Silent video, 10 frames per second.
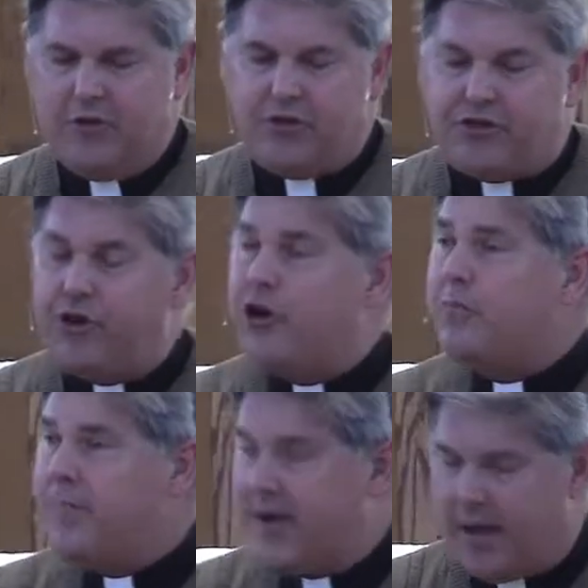The
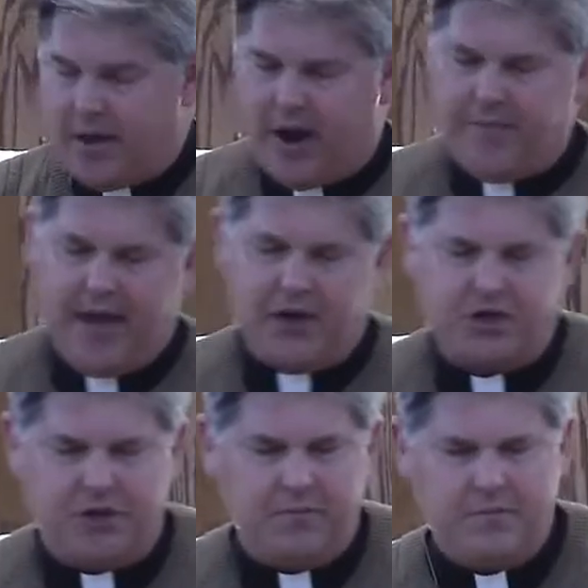third ma- uh,
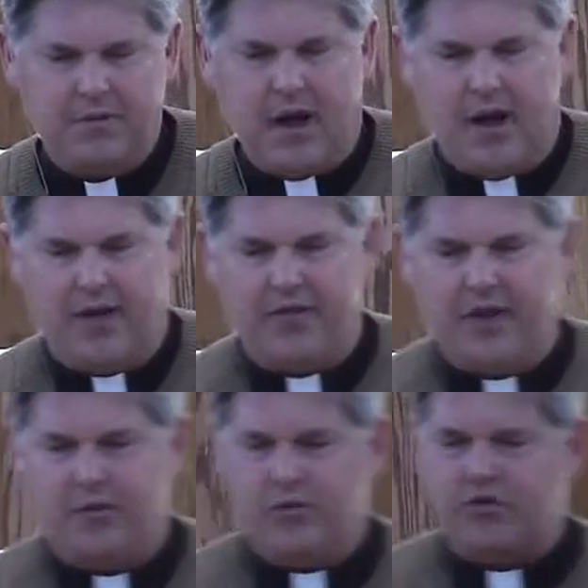mansion uh,
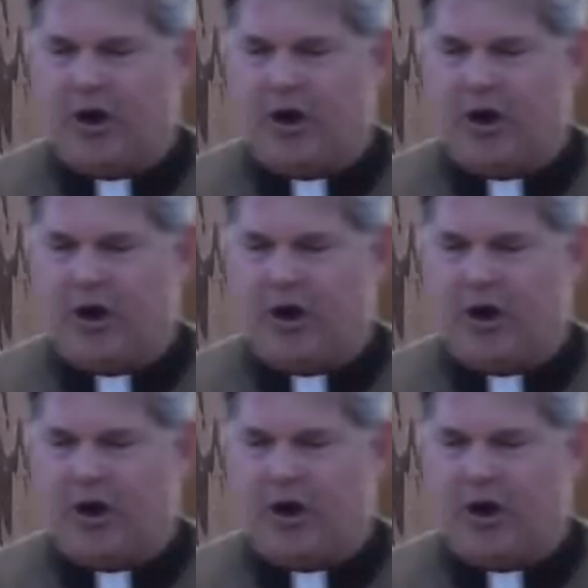that we